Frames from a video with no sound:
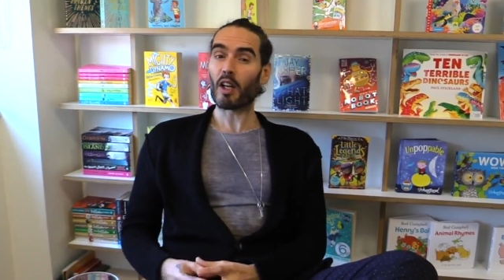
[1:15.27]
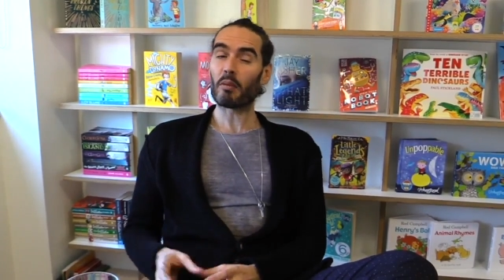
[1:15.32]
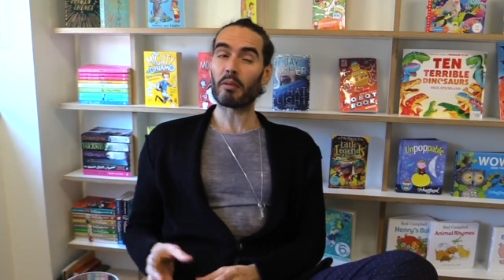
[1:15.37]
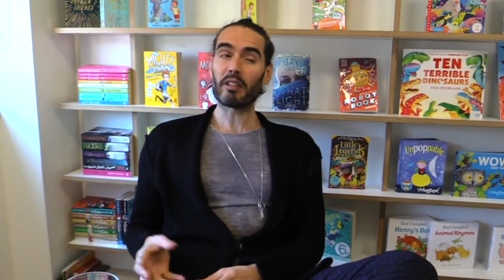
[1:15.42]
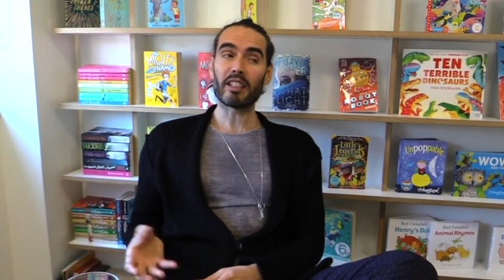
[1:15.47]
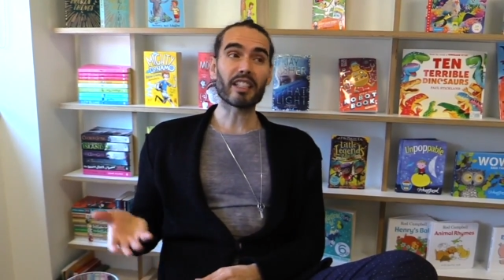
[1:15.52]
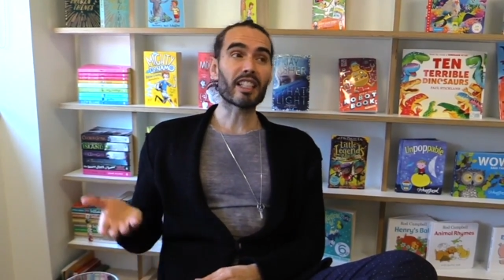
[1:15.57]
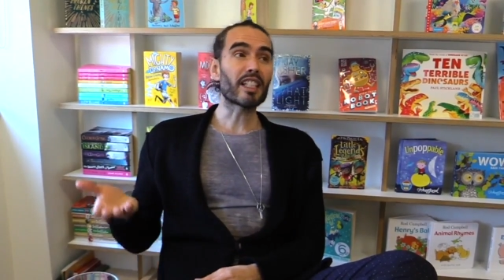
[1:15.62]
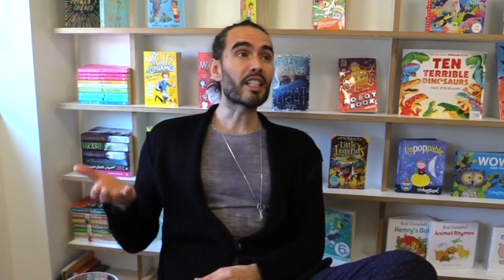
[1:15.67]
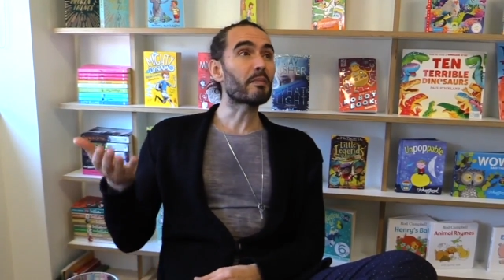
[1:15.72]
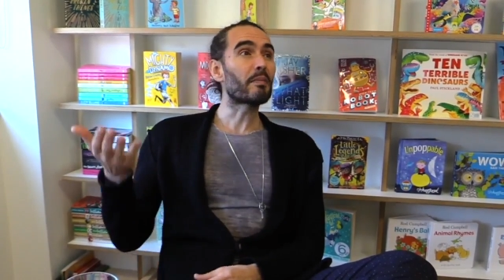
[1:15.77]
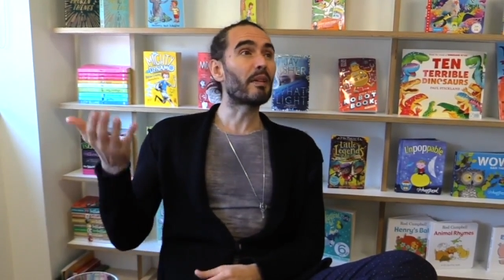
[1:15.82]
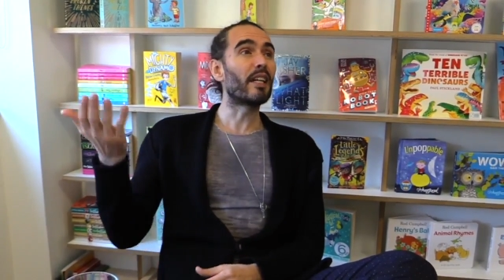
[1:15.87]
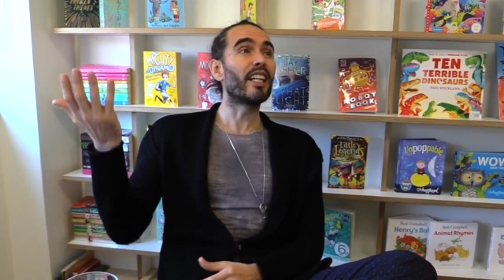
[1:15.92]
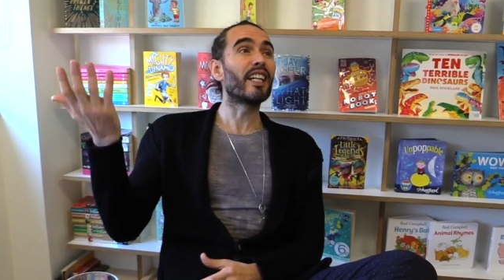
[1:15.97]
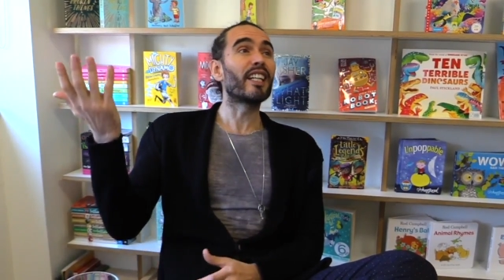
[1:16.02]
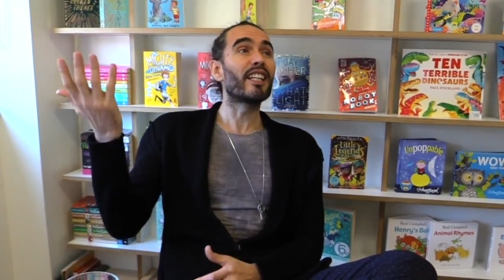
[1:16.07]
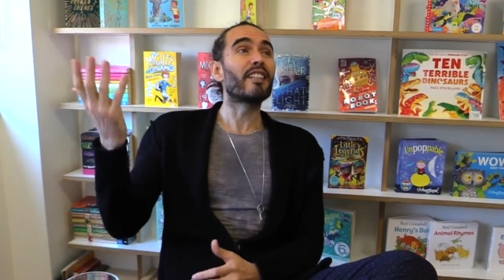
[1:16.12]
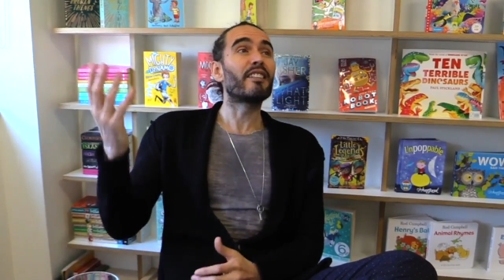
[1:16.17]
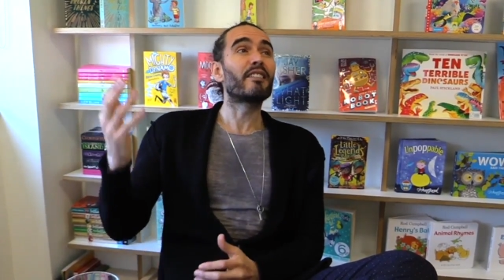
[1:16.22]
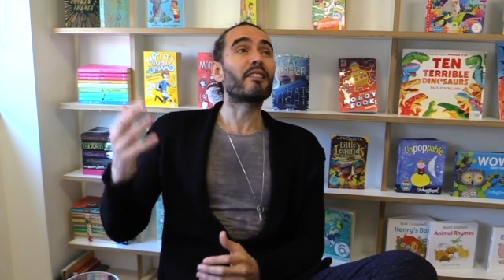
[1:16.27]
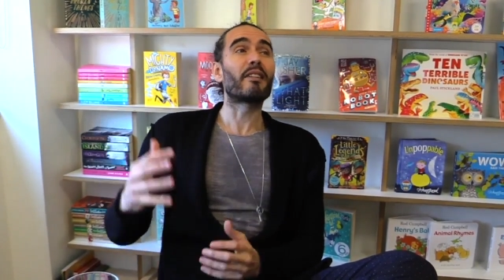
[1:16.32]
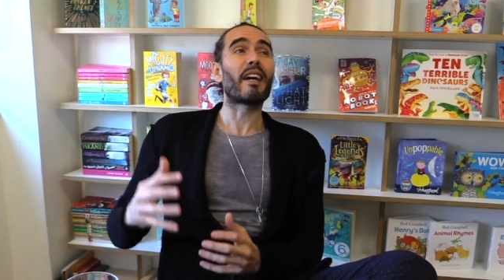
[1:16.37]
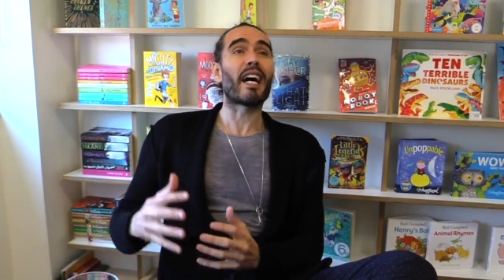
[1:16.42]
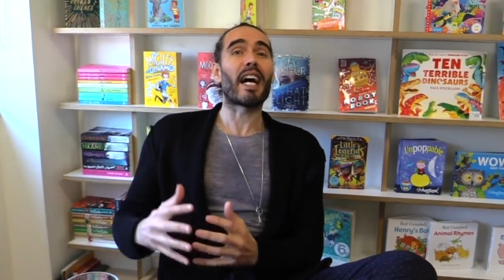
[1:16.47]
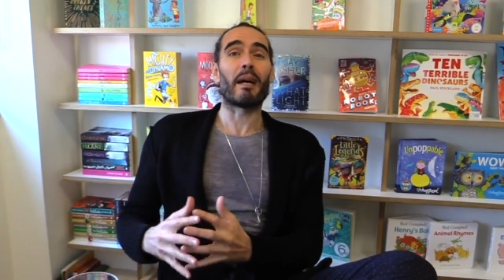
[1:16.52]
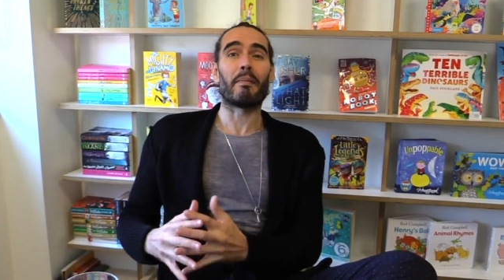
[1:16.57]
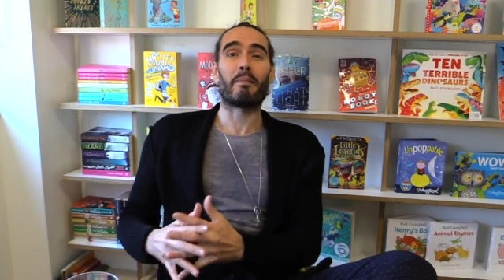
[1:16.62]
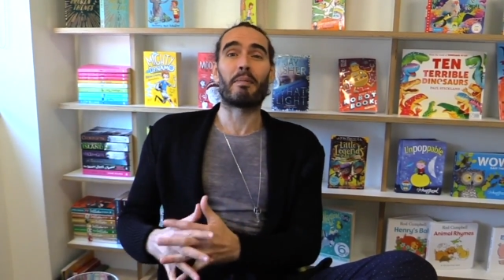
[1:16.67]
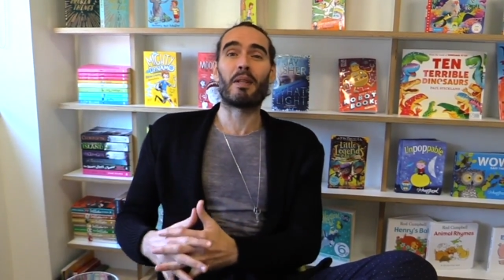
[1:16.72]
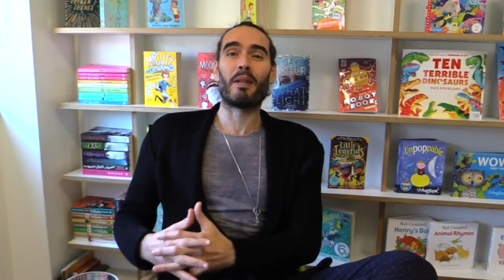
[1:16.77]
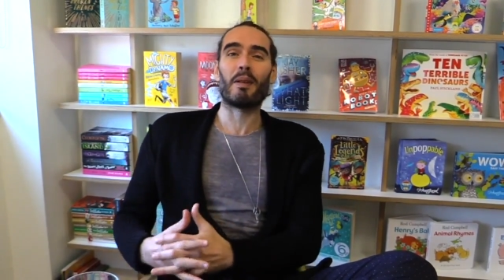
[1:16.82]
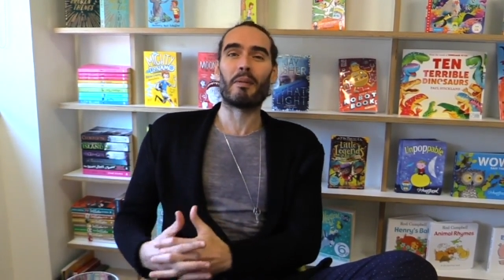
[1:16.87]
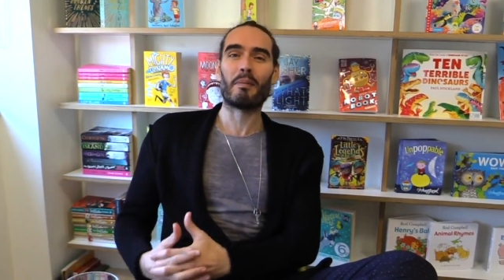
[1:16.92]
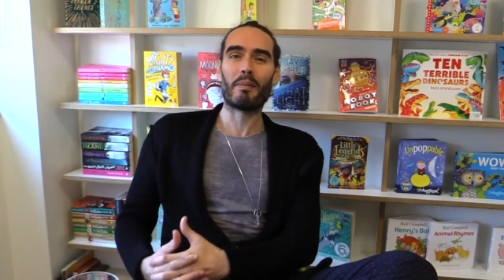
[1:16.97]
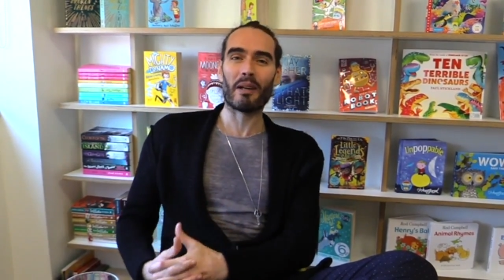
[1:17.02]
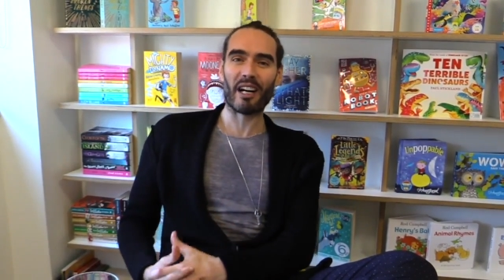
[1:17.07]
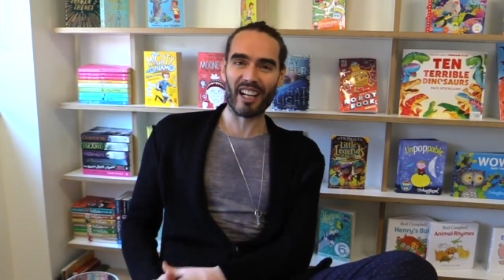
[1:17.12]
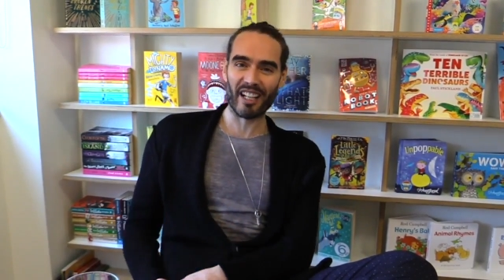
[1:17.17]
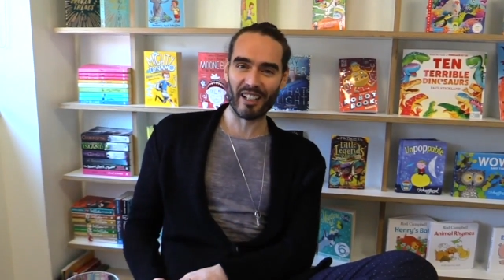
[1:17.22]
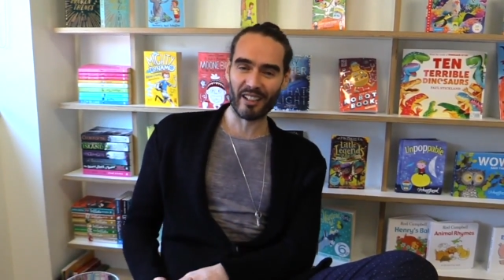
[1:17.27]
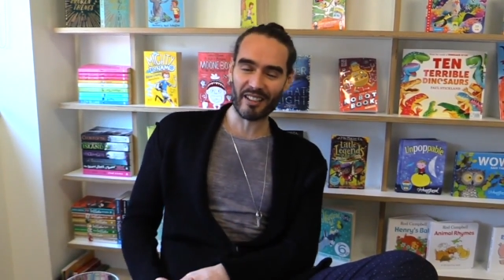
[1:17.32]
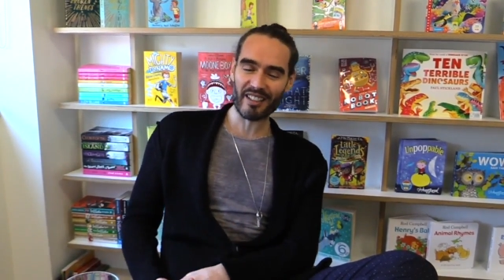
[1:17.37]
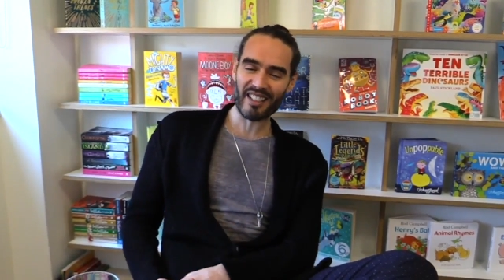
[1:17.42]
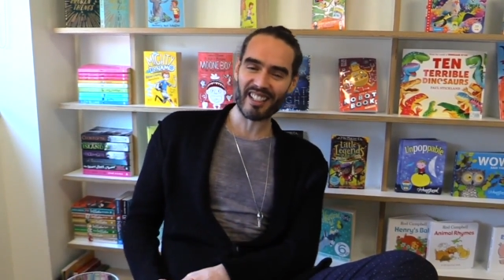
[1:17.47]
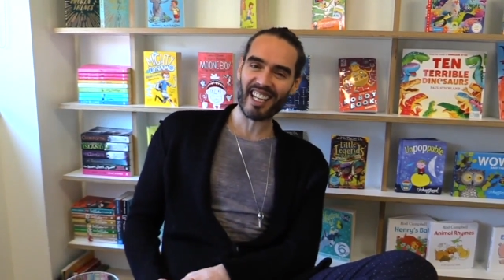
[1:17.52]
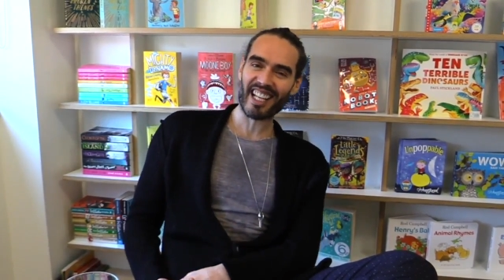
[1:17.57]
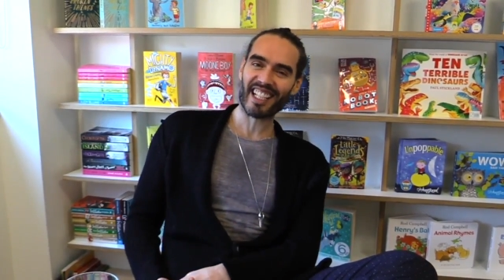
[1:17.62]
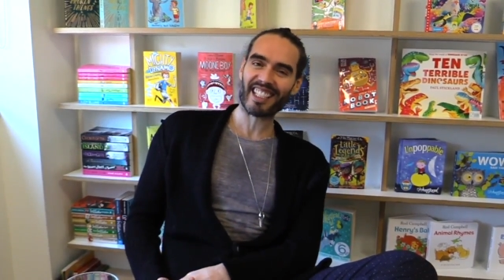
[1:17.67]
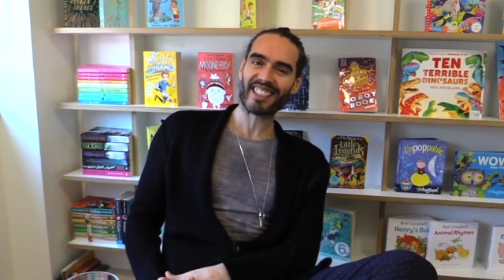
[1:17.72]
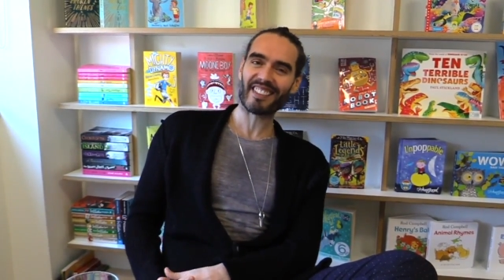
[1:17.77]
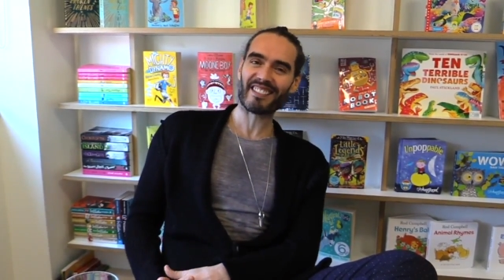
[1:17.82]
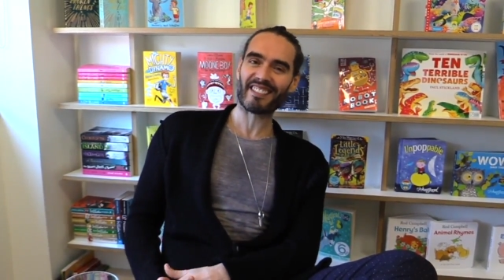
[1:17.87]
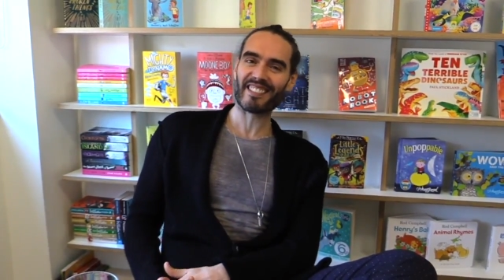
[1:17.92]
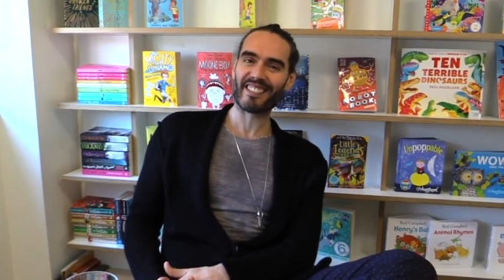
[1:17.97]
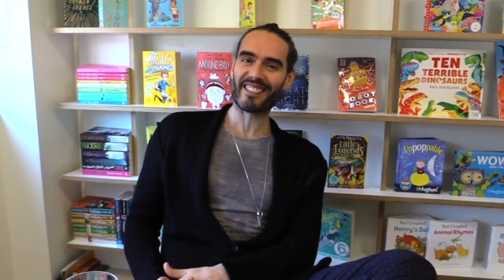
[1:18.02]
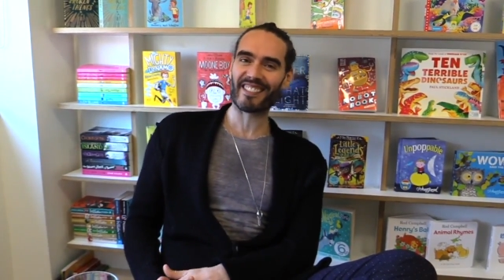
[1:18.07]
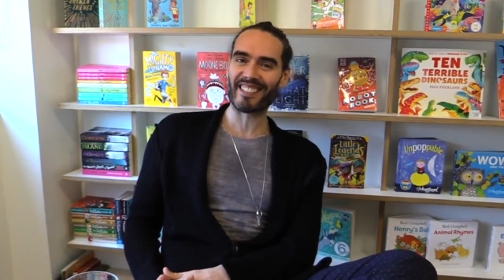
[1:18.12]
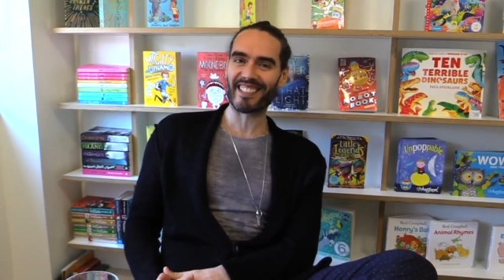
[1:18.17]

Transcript: or indeed being grabbed by your sexual